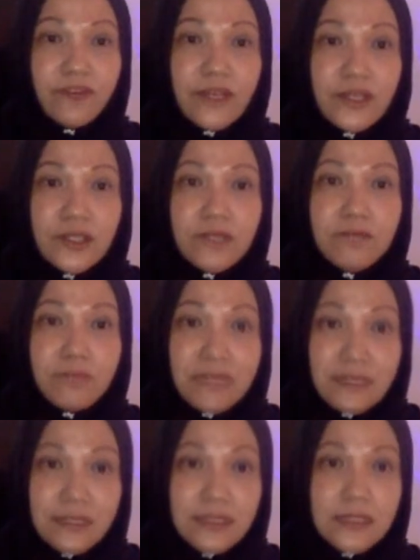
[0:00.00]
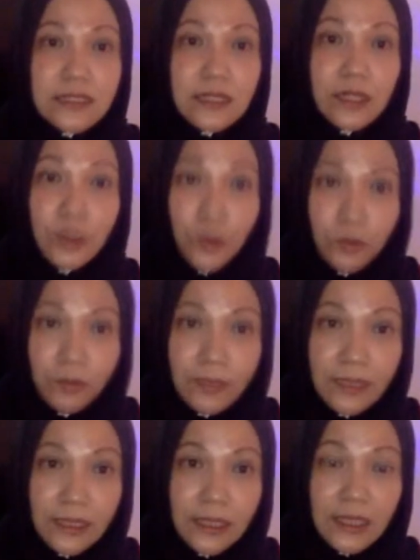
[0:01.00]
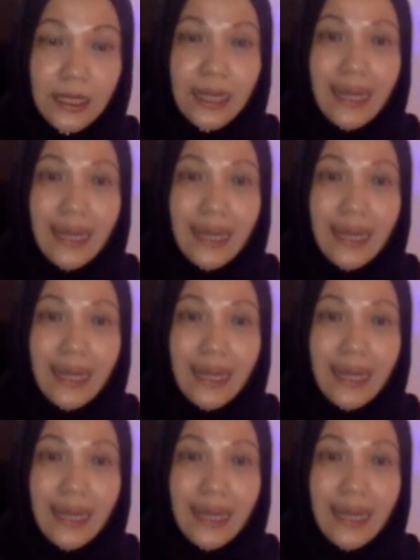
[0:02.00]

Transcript: fashion business globally